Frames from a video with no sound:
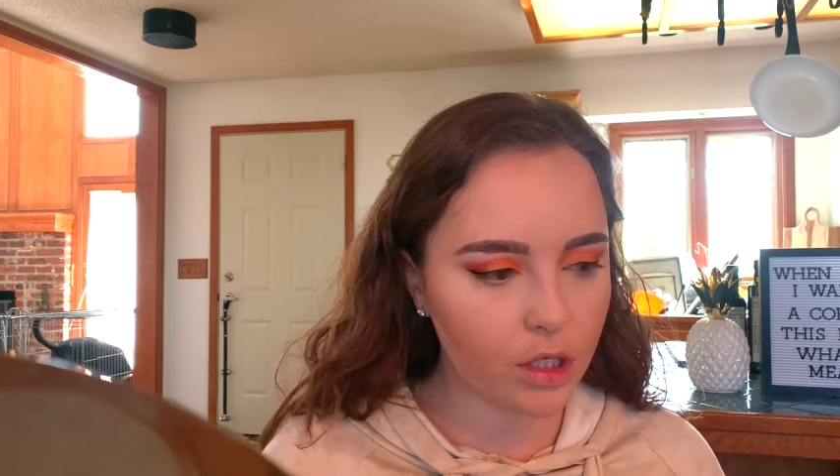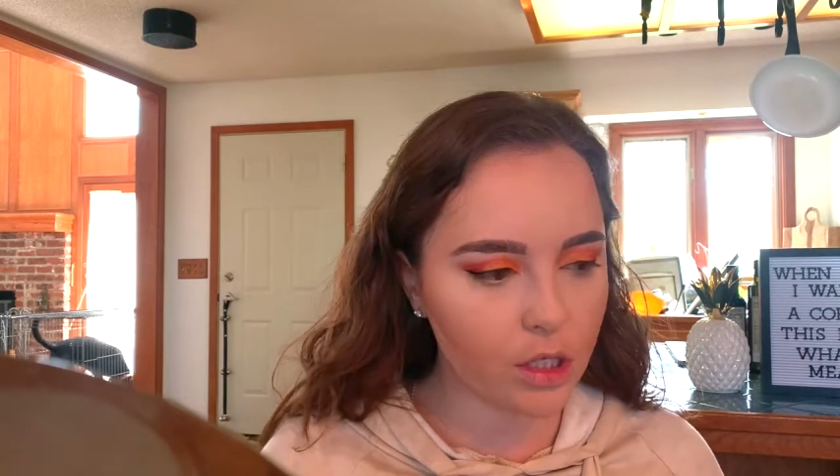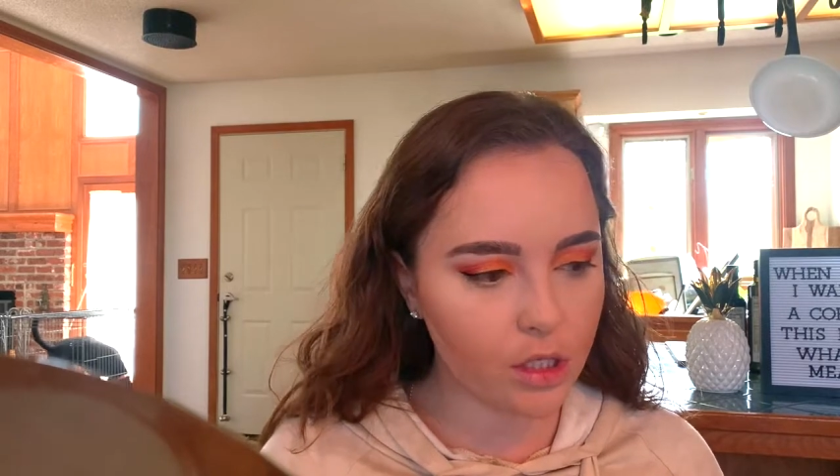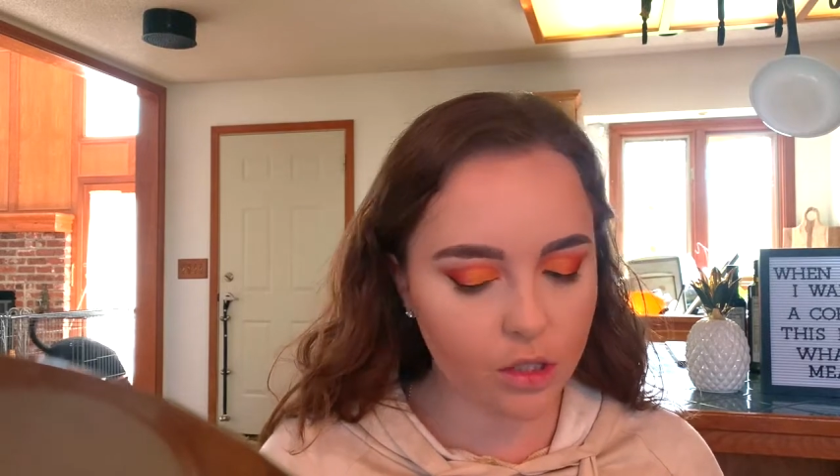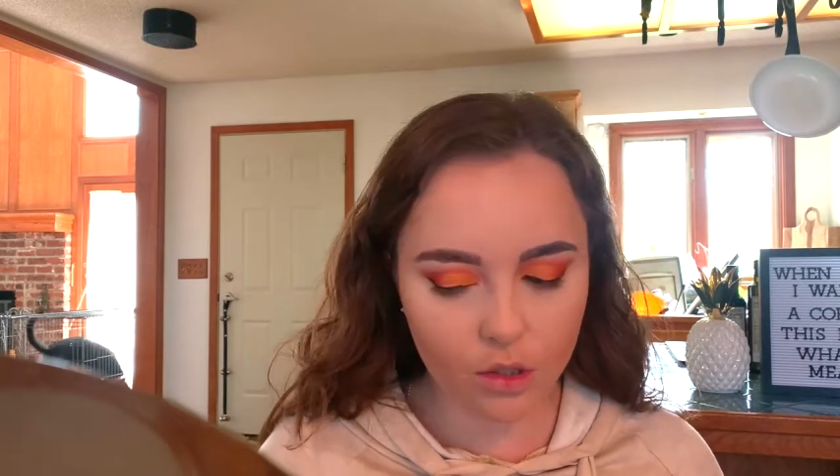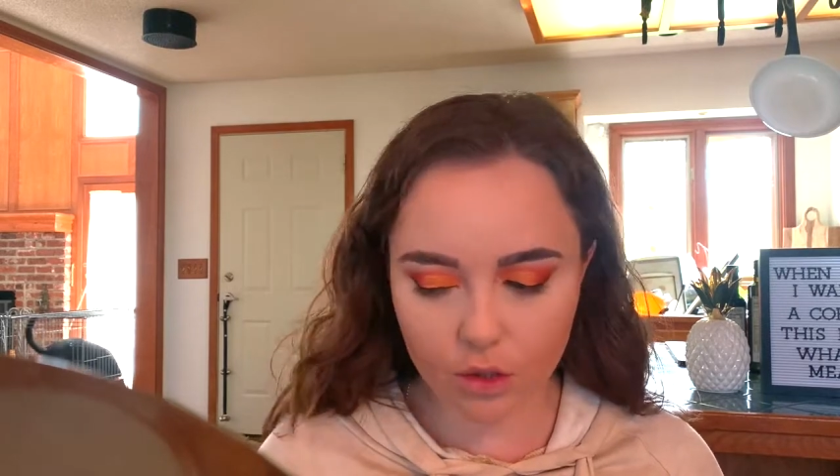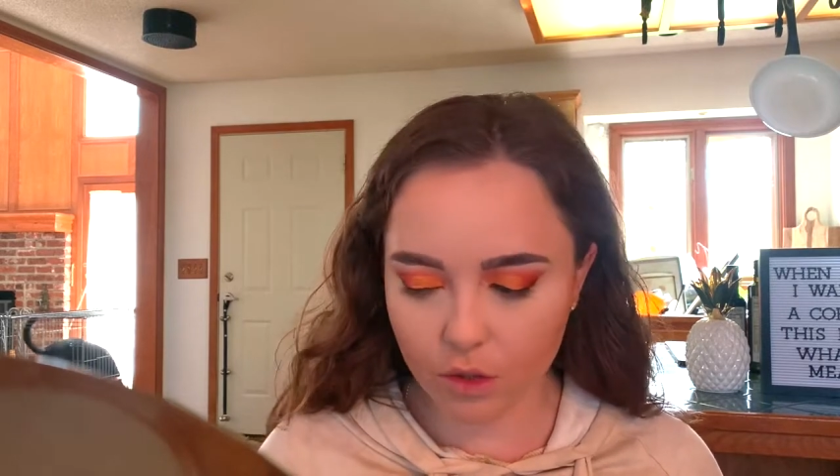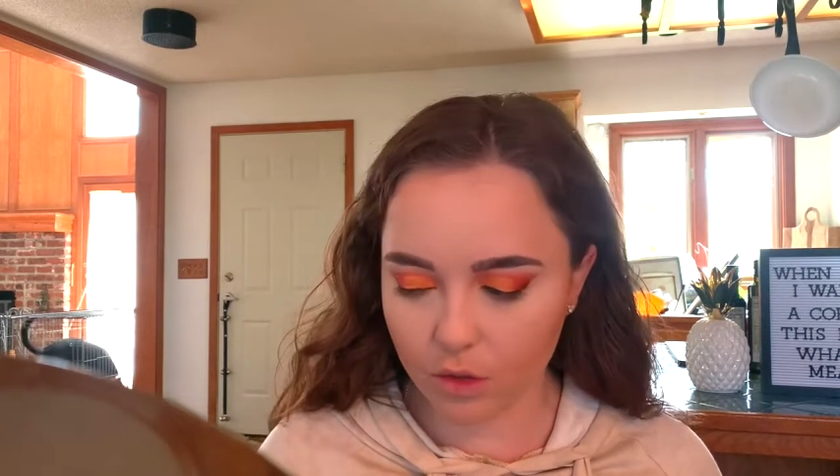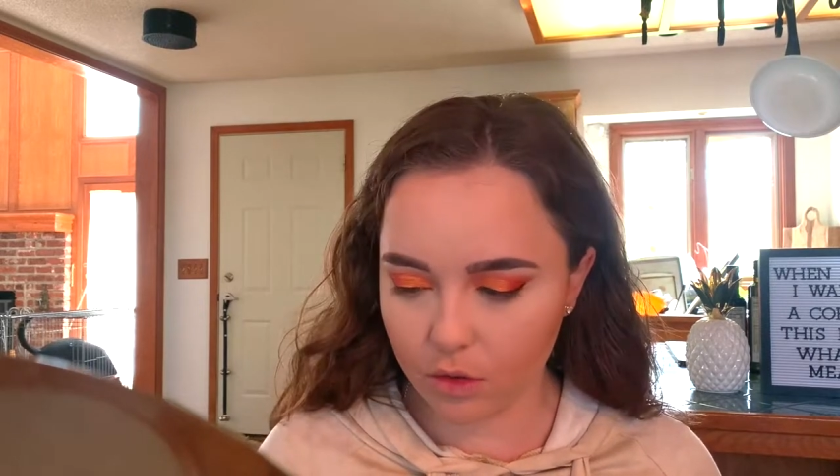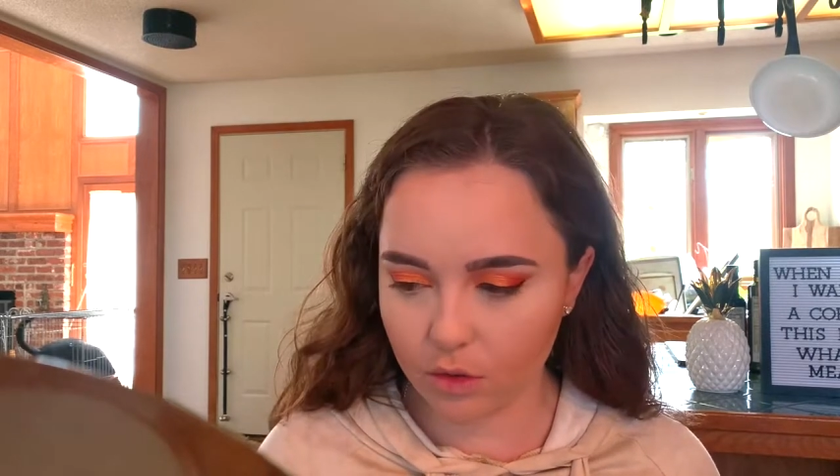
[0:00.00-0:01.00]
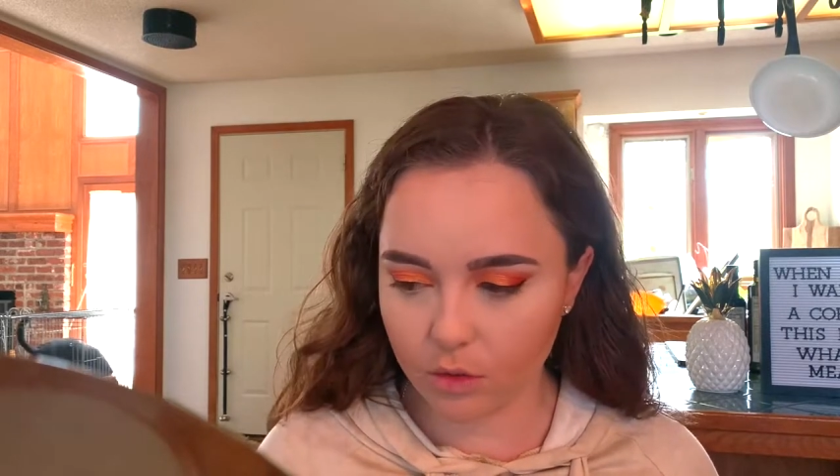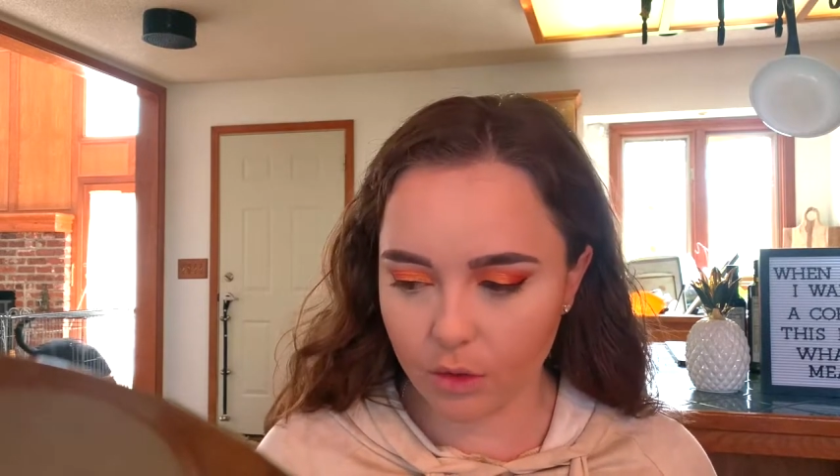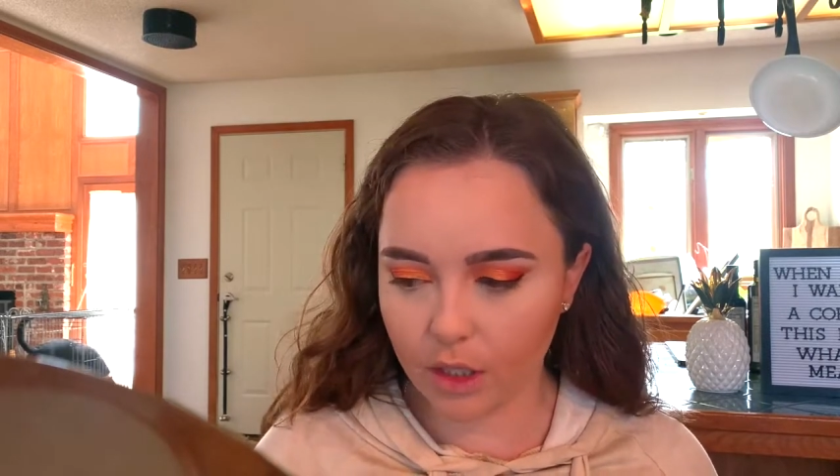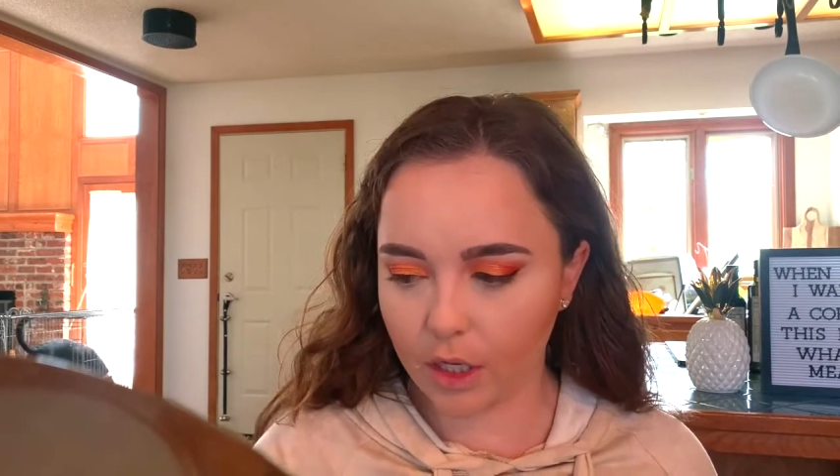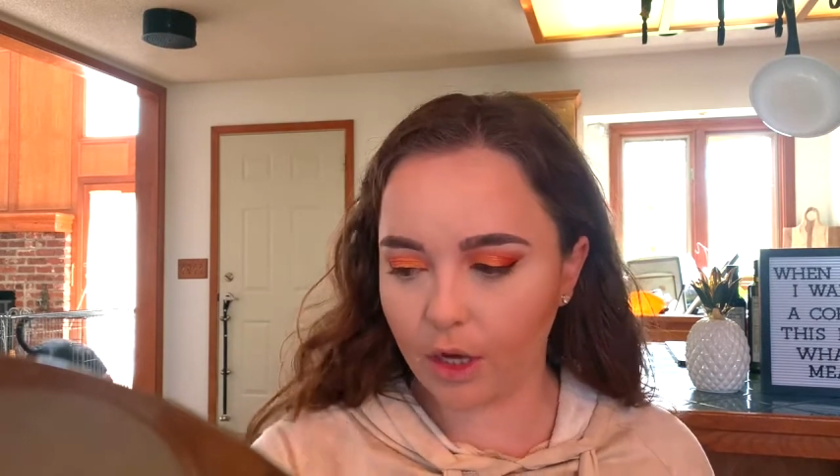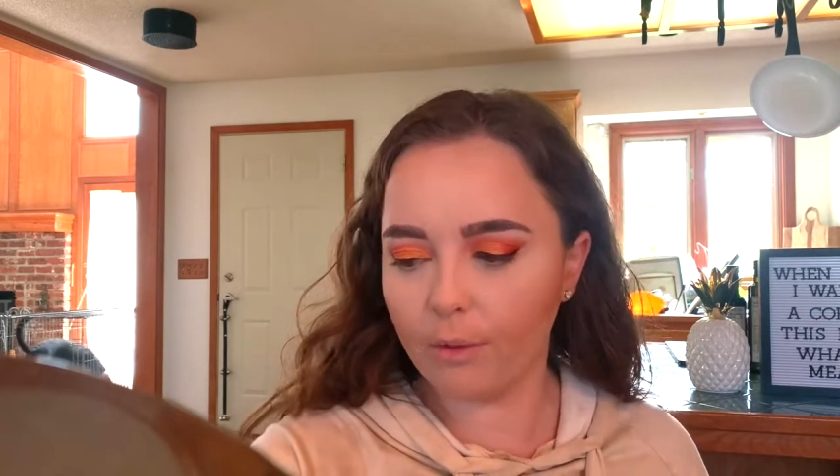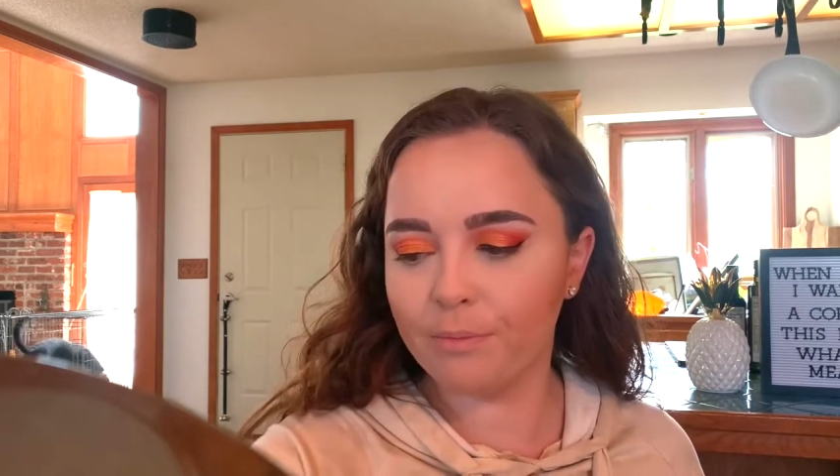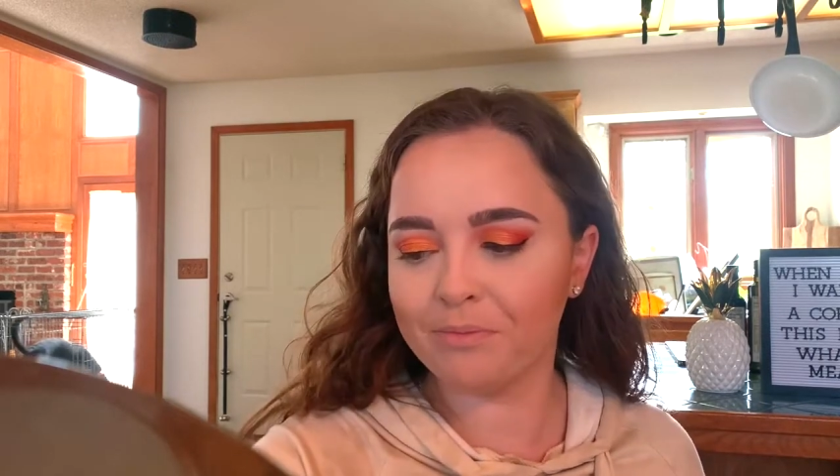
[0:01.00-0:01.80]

to use, where did it go?